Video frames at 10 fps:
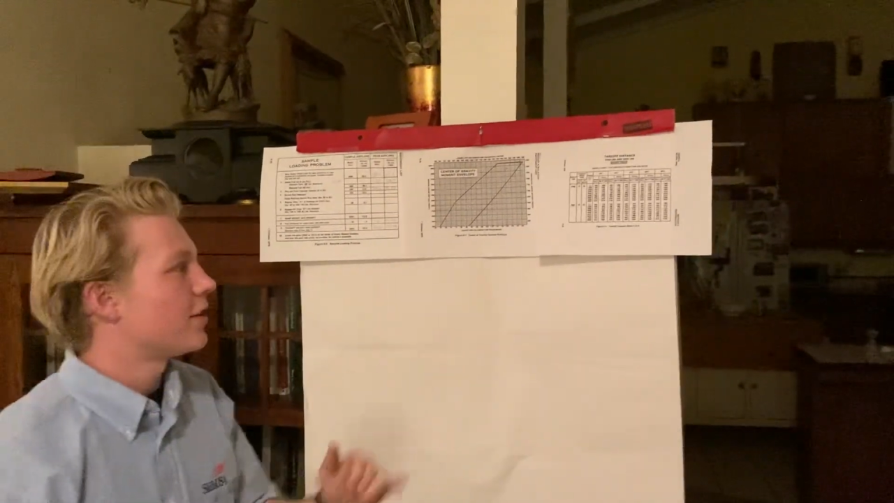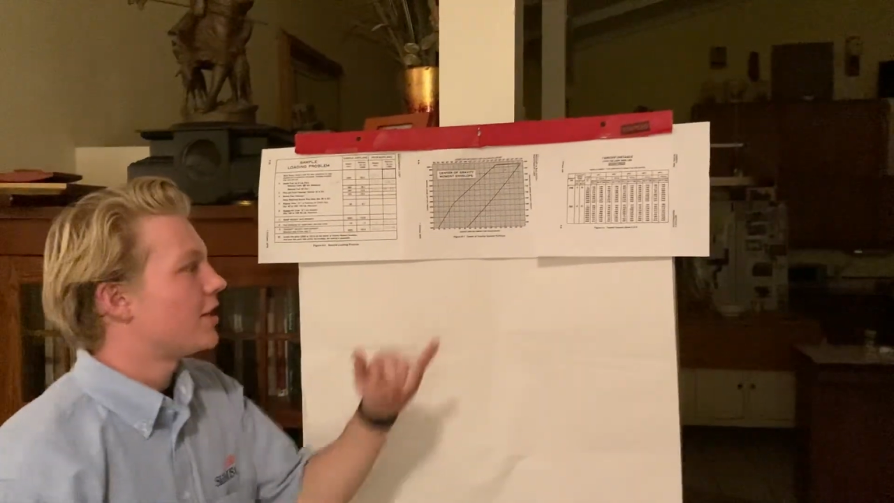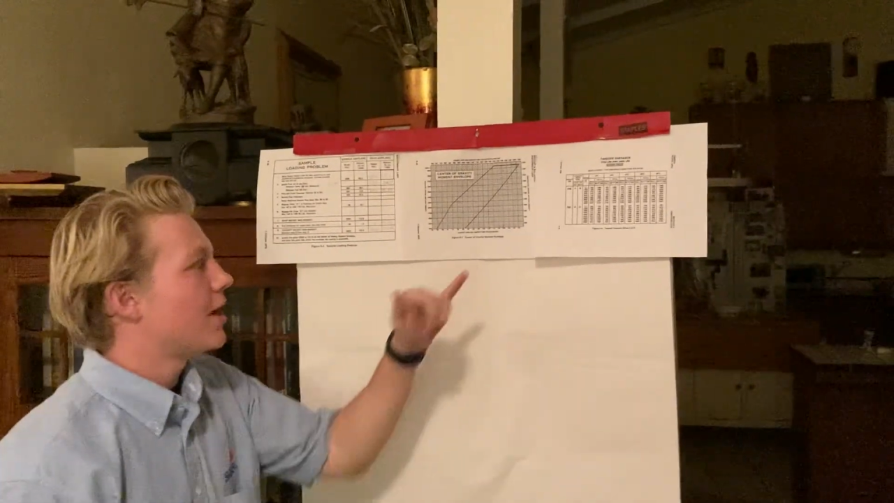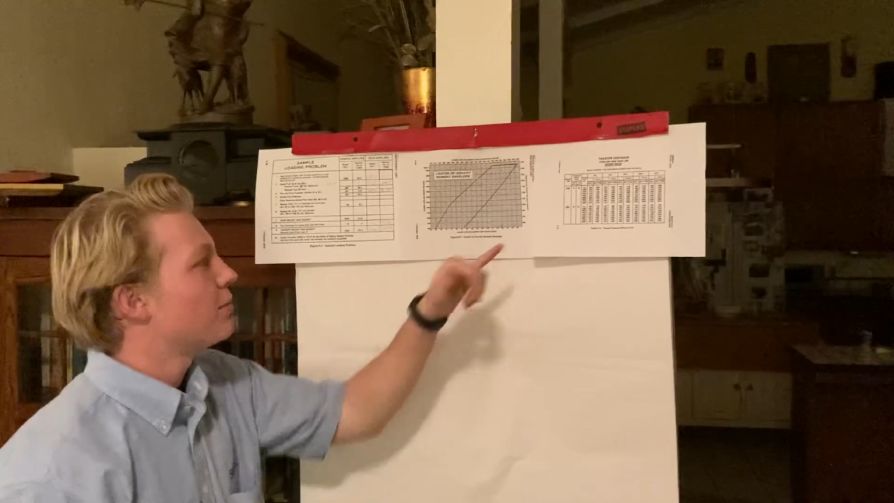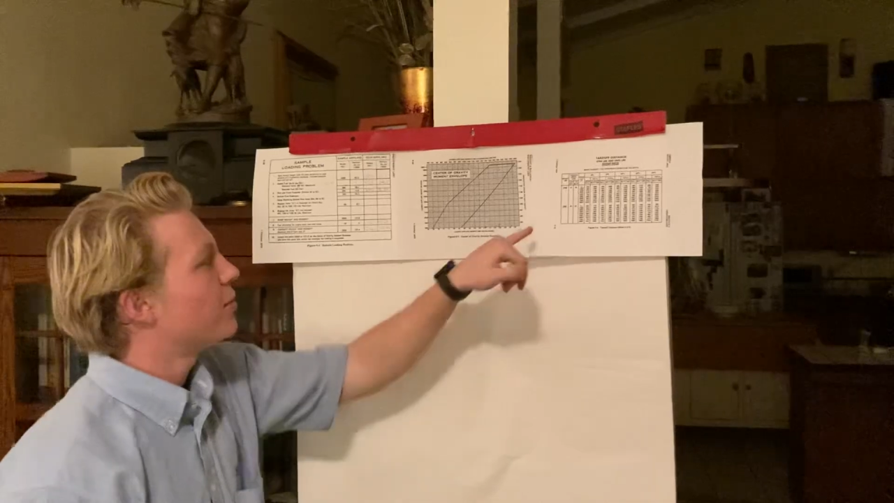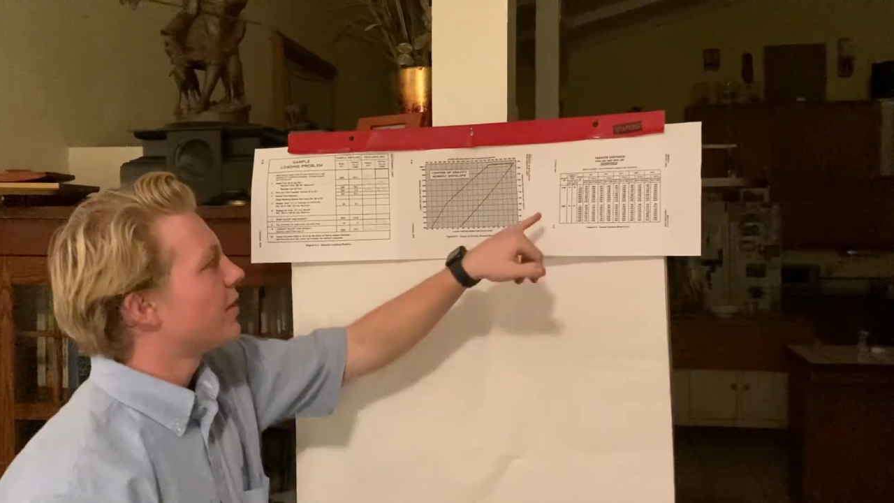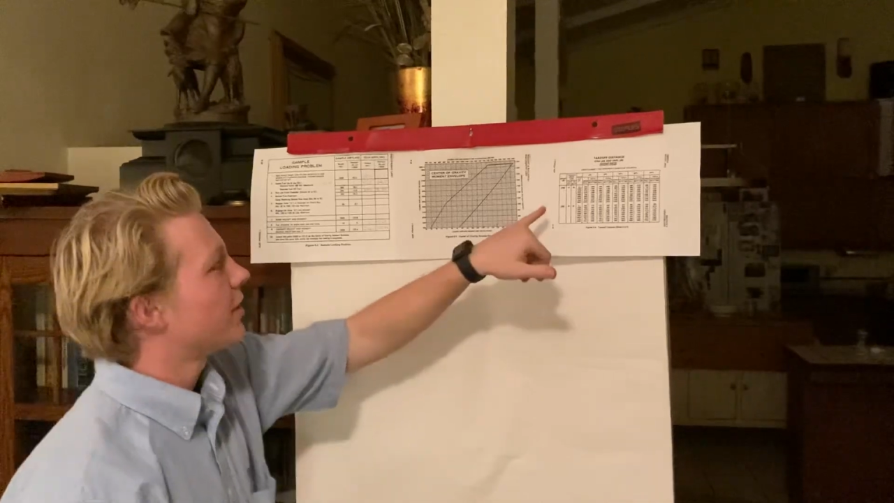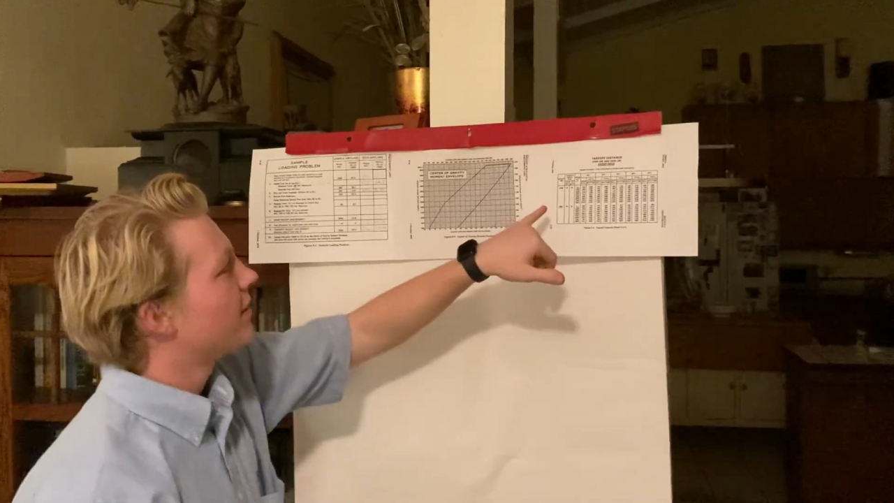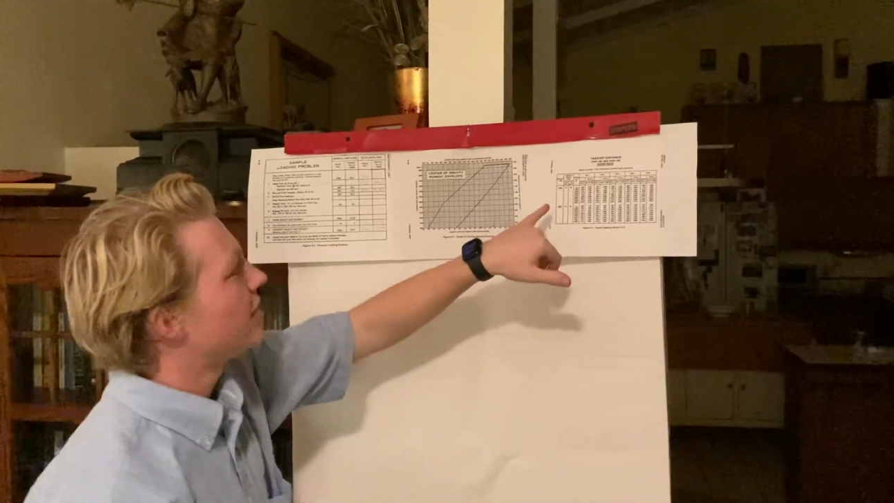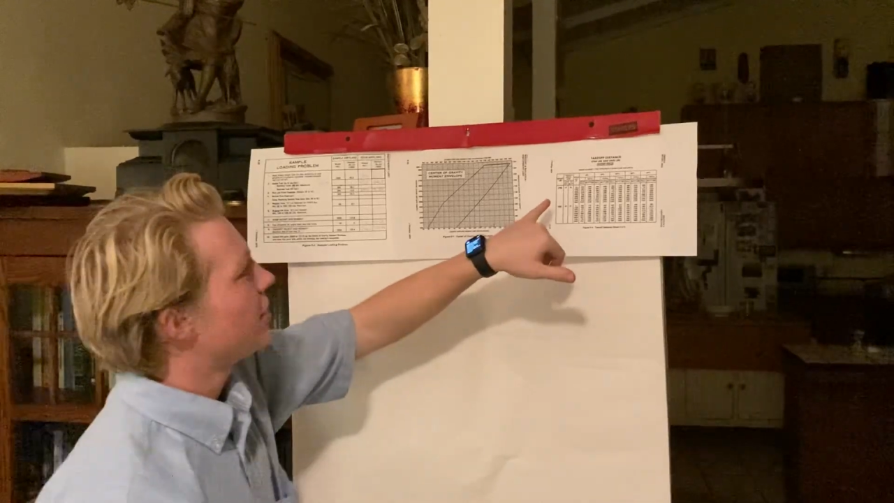the table we are
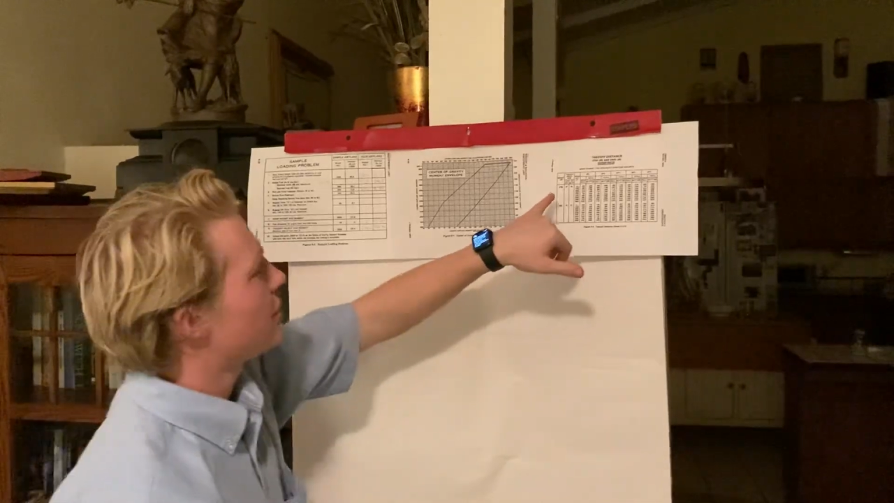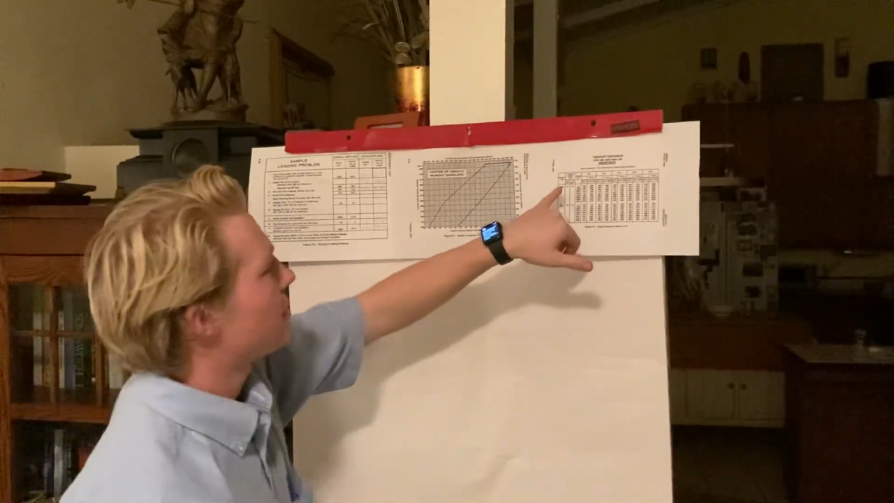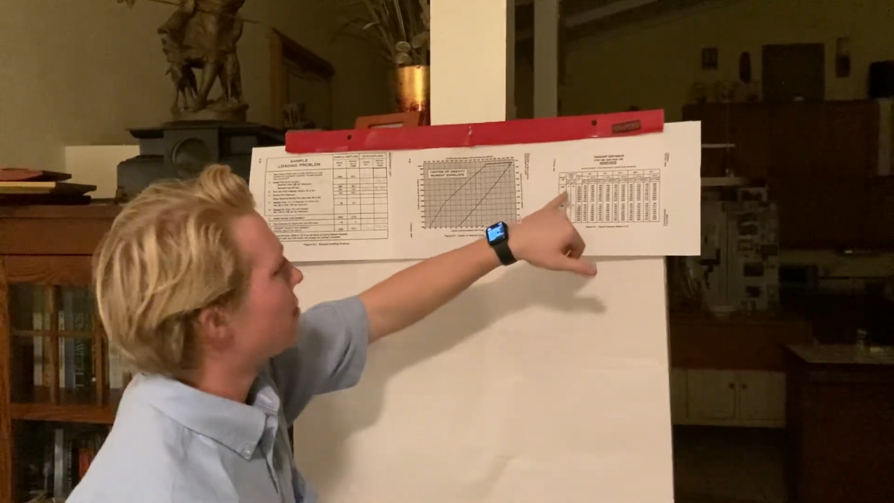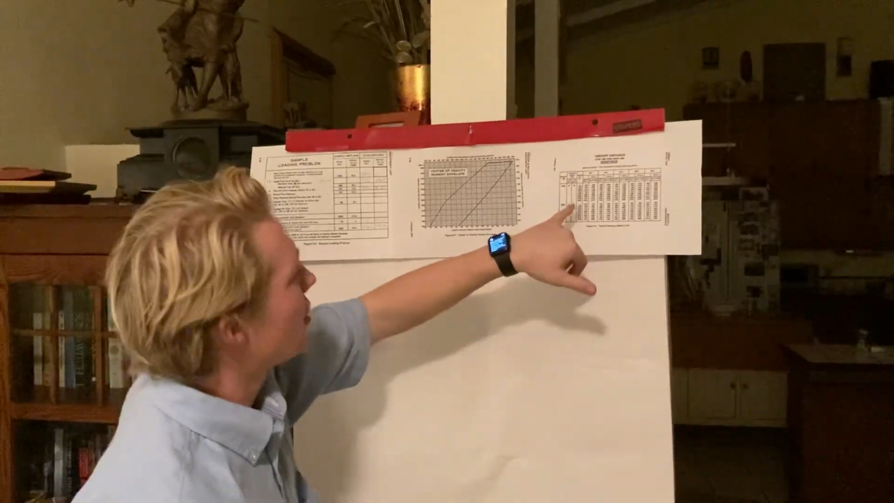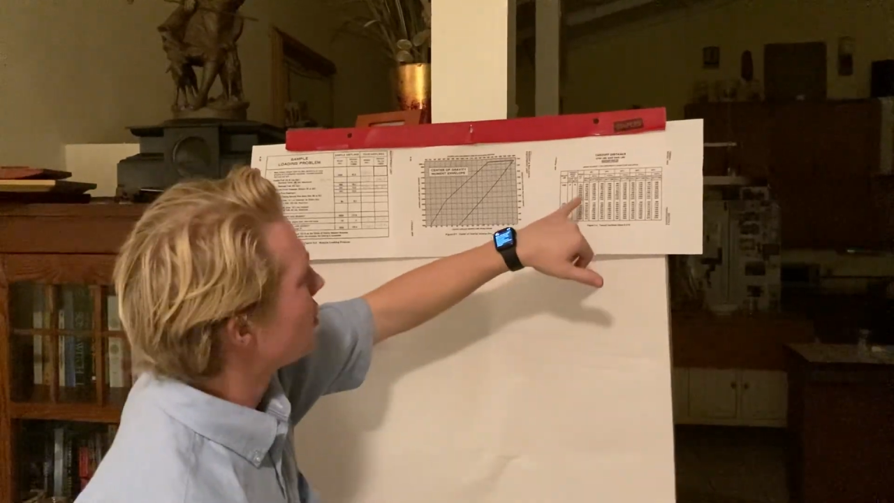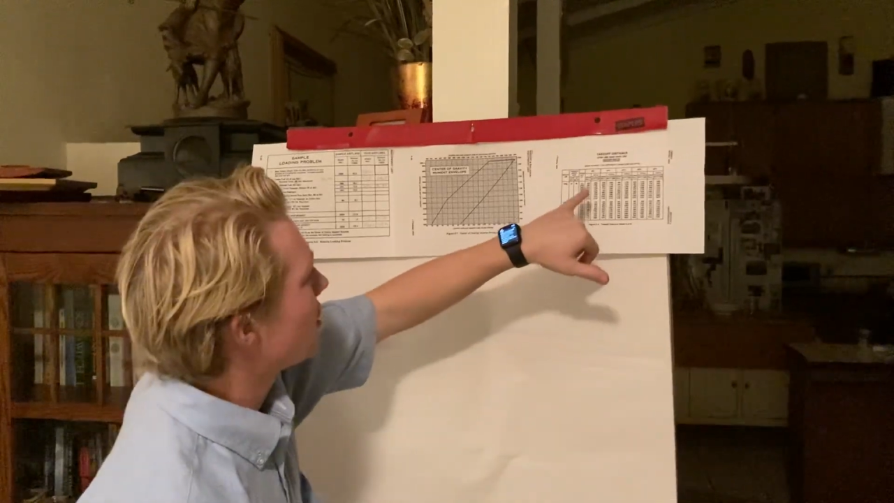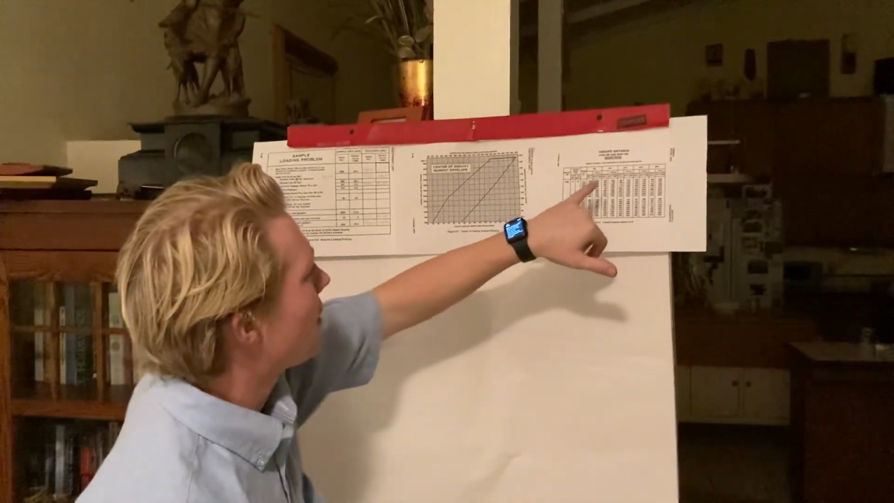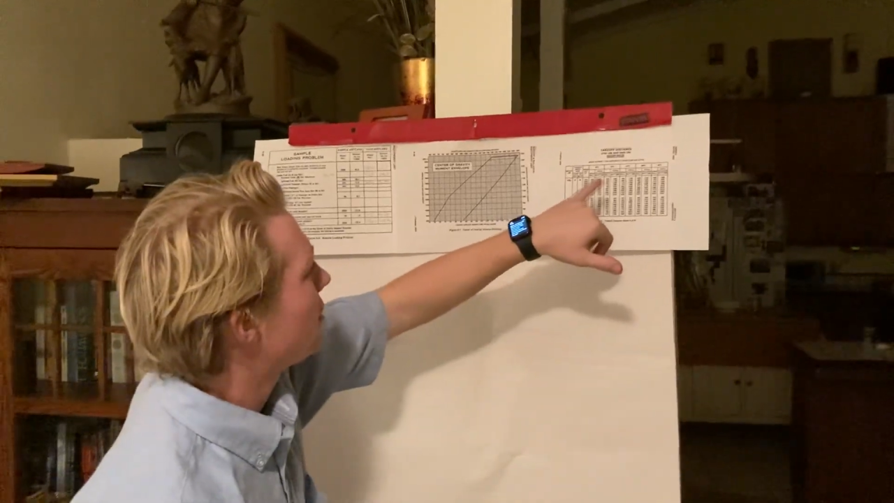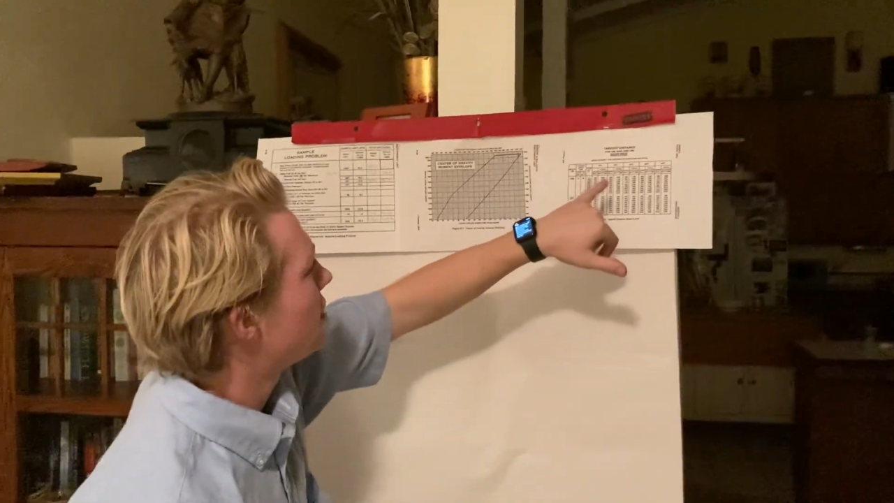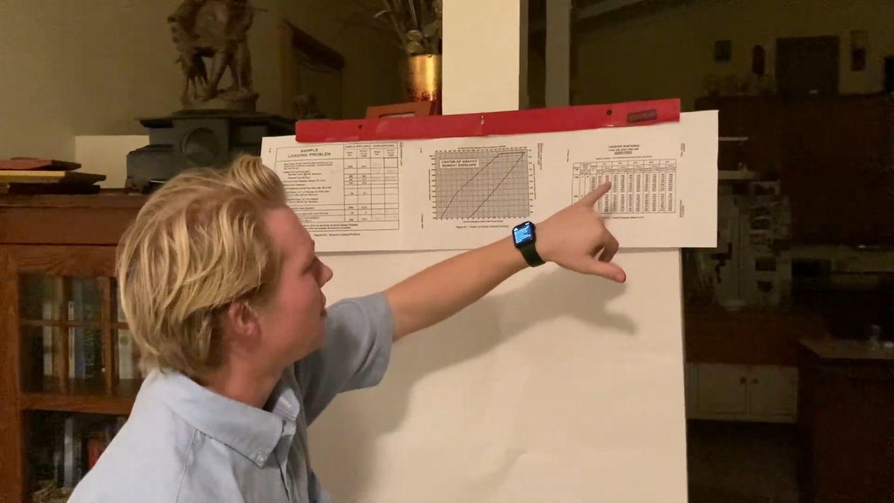given uses pressure,
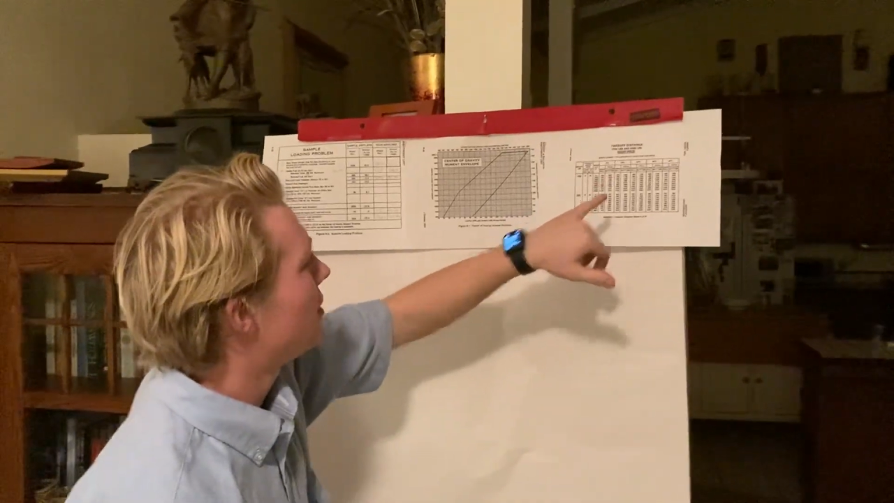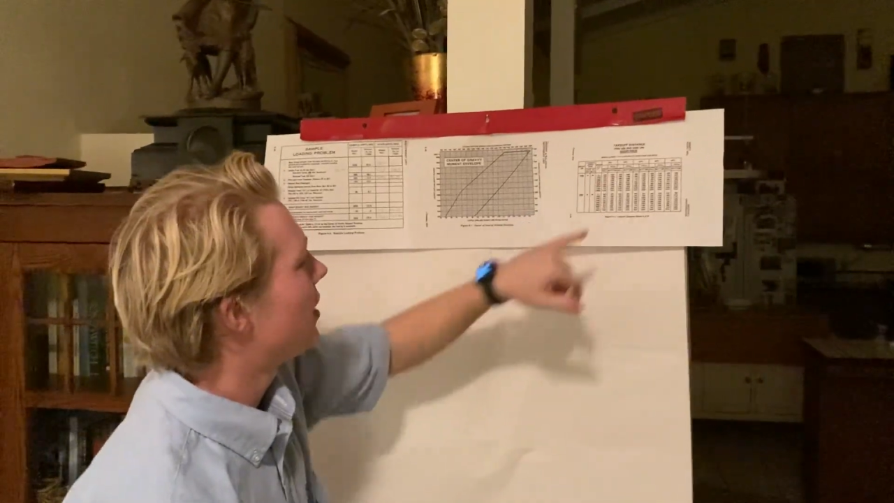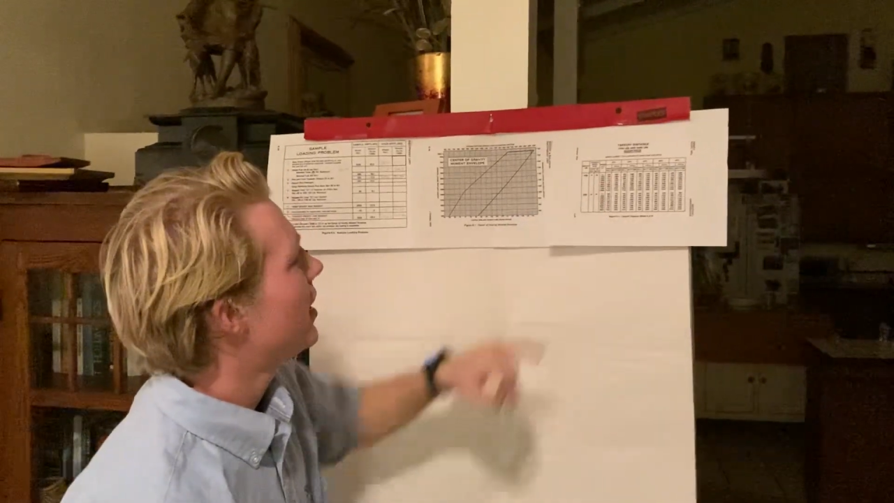altitude,